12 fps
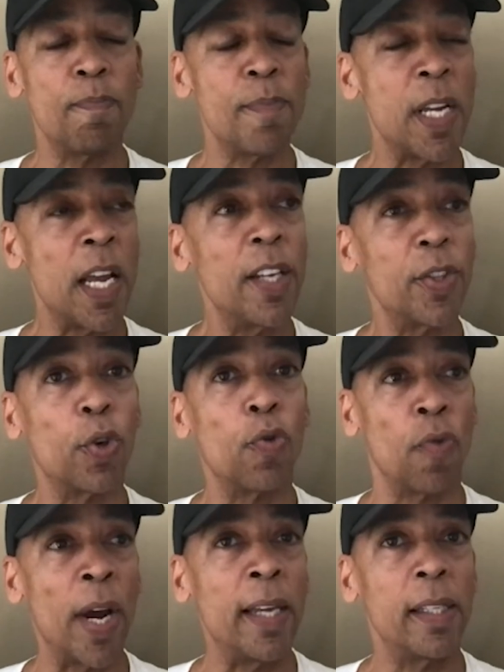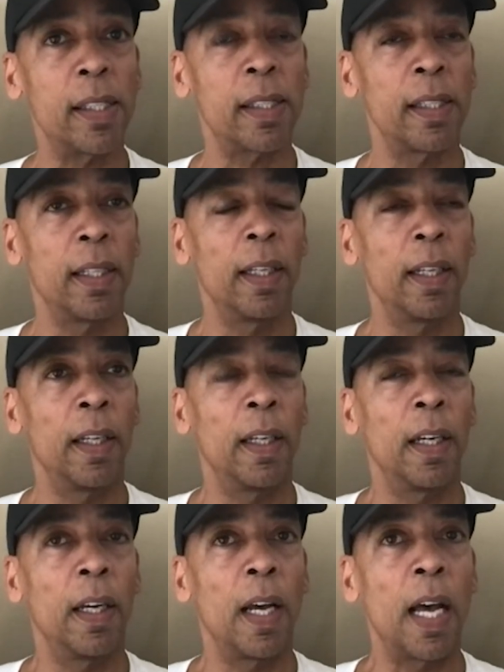his grace
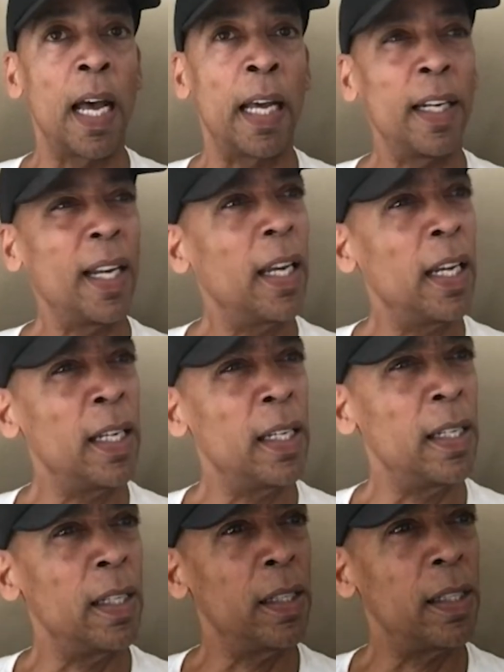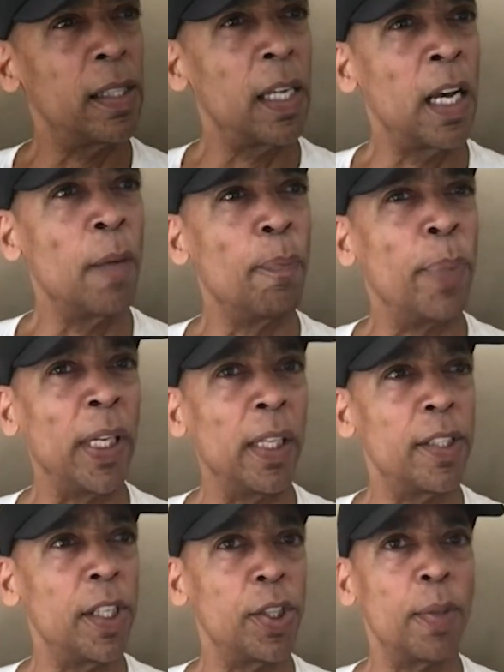and his
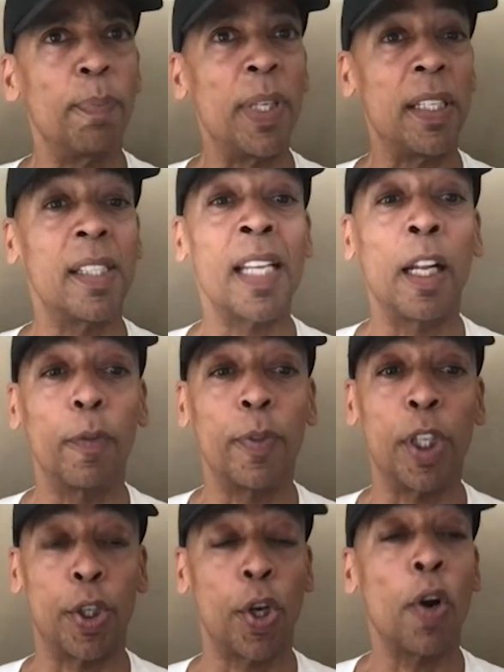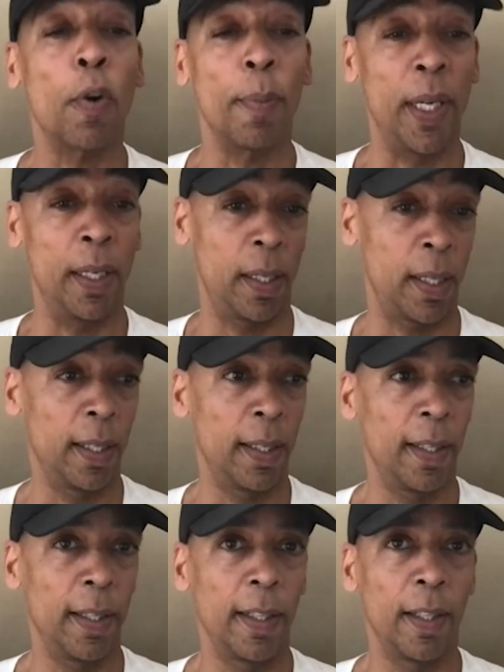ability to be self-determined,
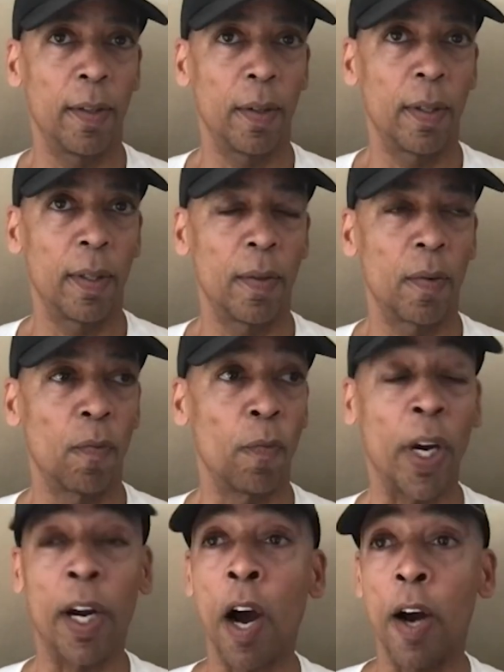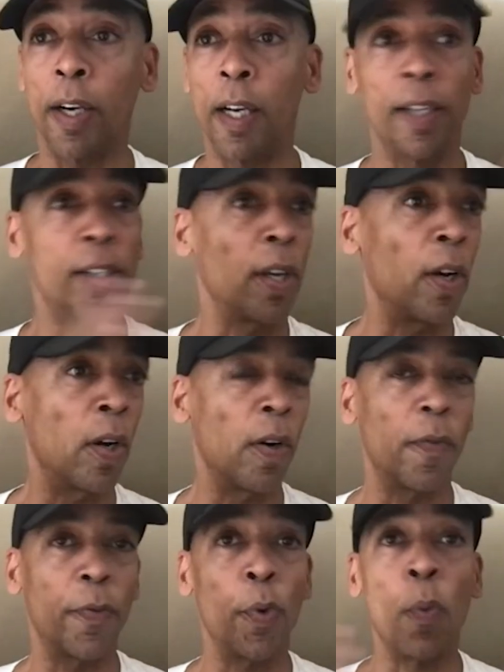regardless
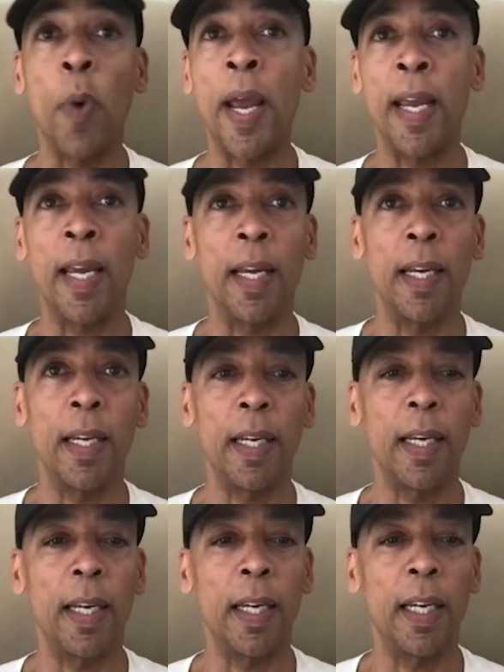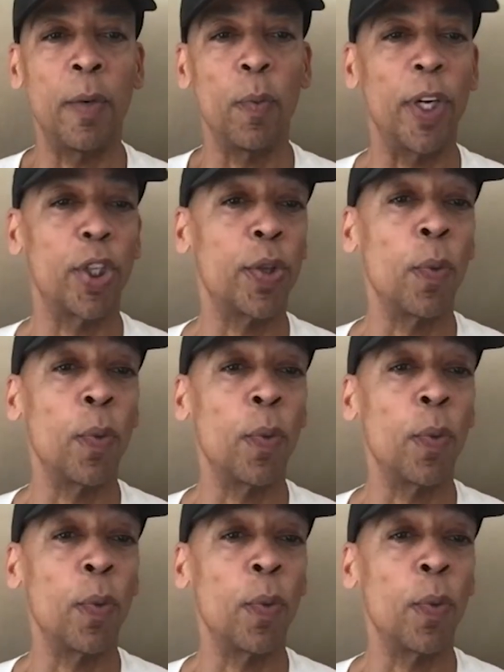of the way in which the